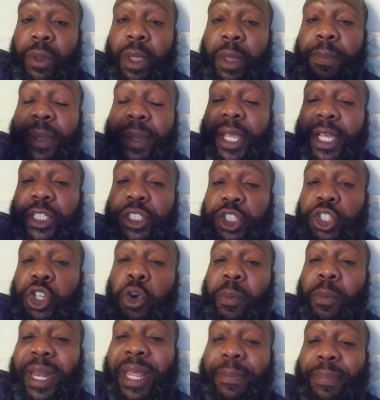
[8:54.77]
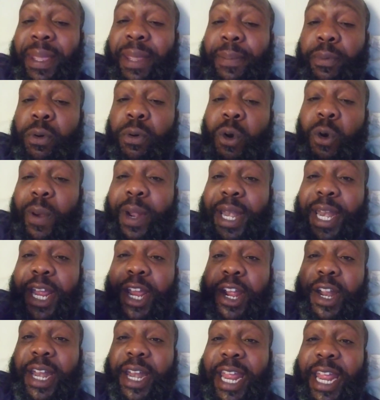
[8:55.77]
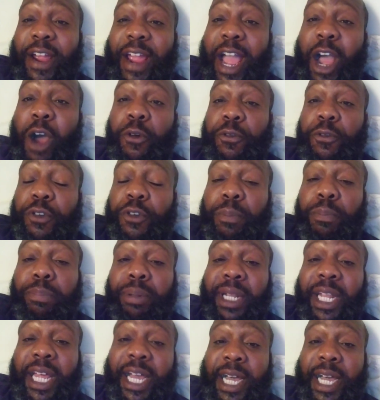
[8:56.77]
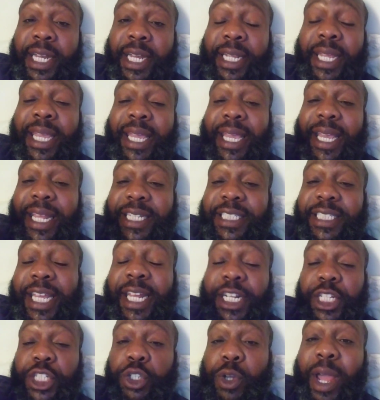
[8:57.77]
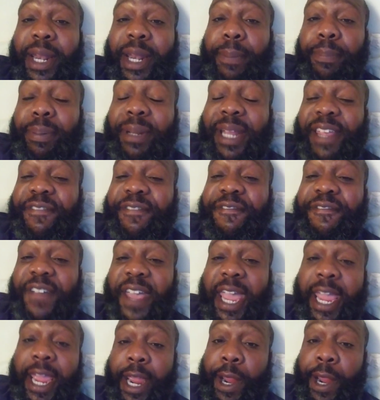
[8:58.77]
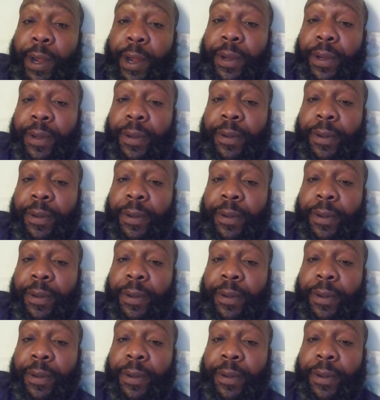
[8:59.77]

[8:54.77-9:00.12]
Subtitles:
Because too many people go in there and they're out for blood instead of trying to play fair.